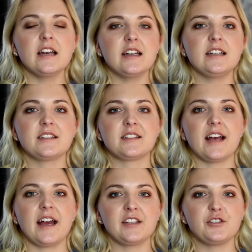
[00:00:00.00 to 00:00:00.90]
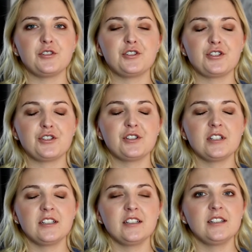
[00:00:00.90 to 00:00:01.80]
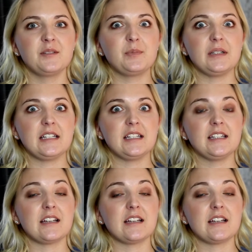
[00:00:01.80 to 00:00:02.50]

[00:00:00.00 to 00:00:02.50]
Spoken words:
is that you shouldn't be